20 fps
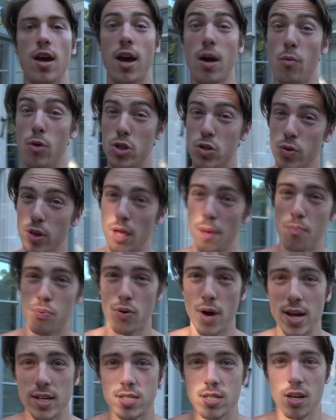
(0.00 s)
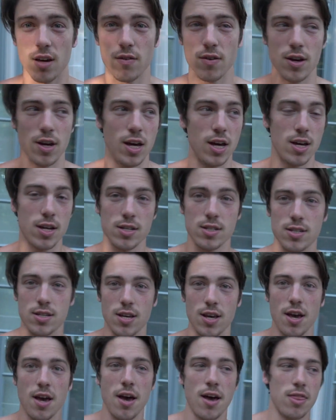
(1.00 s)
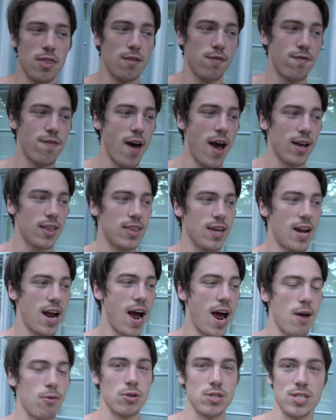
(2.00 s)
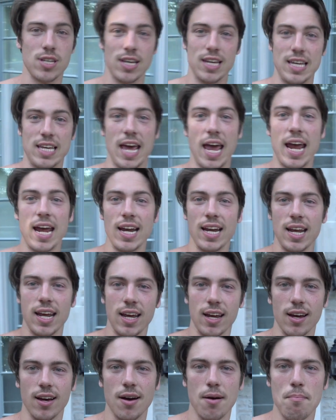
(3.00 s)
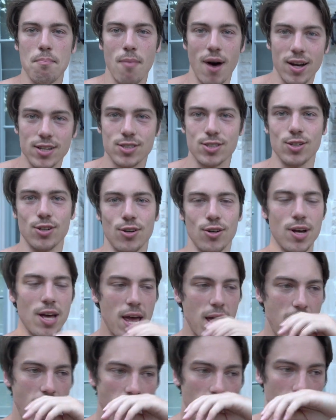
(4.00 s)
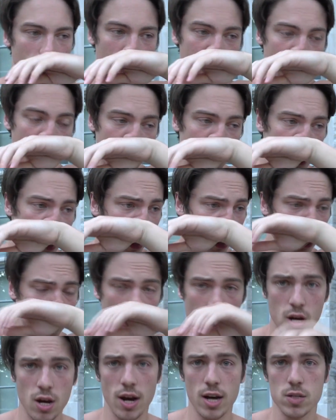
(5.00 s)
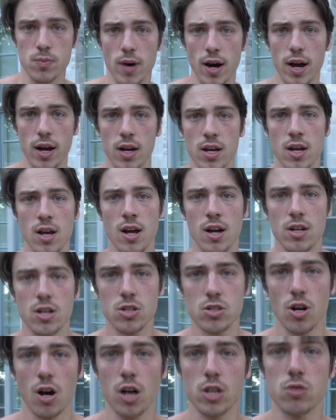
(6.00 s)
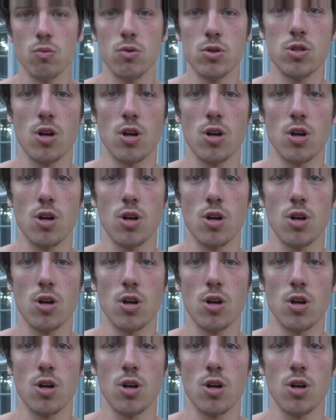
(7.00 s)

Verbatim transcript: And what's really impressive is the fact that I was gaining muscle. And I'm gonna get, I'm gonna show you guys my testosterone